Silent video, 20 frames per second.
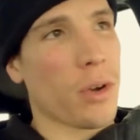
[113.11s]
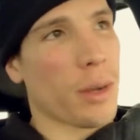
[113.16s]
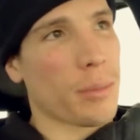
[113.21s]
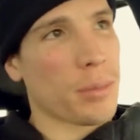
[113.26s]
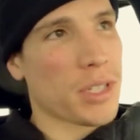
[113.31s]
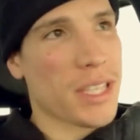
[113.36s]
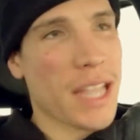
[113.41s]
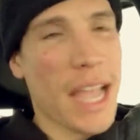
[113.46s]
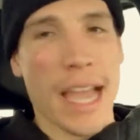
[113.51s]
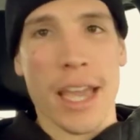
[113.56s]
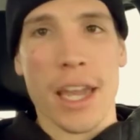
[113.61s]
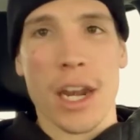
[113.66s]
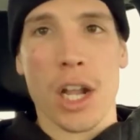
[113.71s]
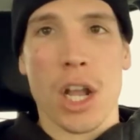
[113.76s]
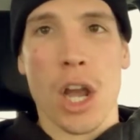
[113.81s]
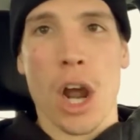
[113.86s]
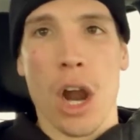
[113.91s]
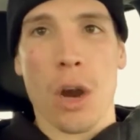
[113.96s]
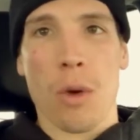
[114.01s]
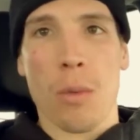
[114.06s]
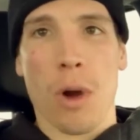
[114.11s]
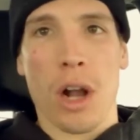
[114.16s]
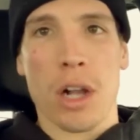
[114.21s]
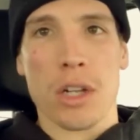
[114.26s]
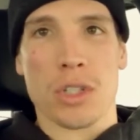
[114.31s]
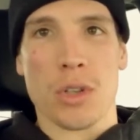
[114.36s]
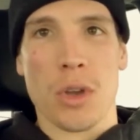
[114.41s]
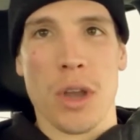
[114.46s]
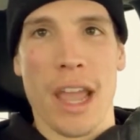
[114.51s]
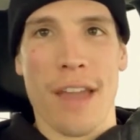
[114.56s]
I'm snagging a car
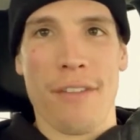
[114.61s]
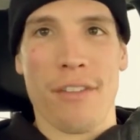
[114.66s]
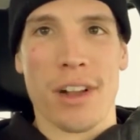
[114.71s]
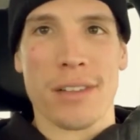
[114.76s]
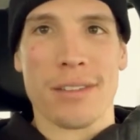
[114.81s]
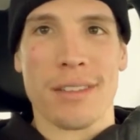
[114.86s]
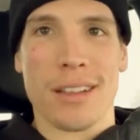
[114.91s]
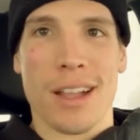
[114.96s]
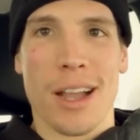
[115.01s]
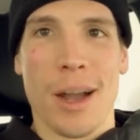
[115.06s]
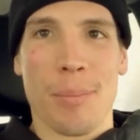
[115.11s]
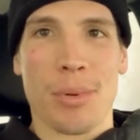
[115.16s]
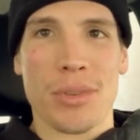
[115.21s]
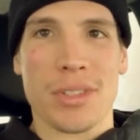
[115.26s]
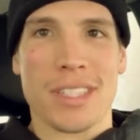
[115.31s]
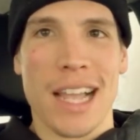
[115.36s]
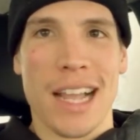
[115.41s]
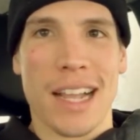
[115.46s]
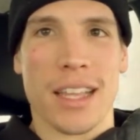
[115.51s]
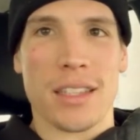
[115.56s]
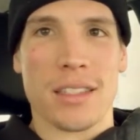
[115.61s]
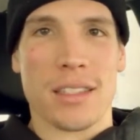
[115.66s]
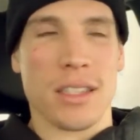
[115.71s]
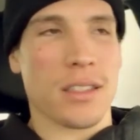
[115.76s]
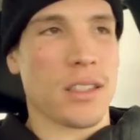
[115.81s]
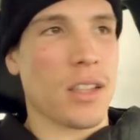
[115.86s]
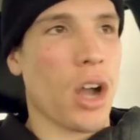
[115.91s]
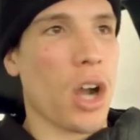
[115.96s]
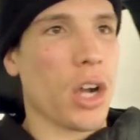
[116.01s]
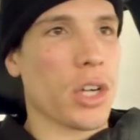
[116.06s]
wash, so I have a couple seconds to
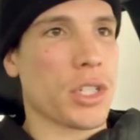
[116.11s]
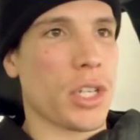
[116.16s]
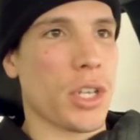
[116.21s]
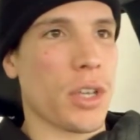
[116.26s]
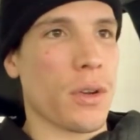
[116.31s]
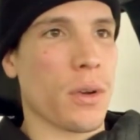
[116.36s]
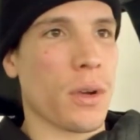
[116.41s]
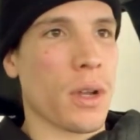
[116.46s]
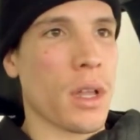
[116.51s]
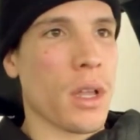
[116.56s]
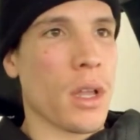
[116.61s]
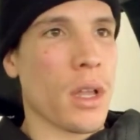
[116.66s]
talk to you.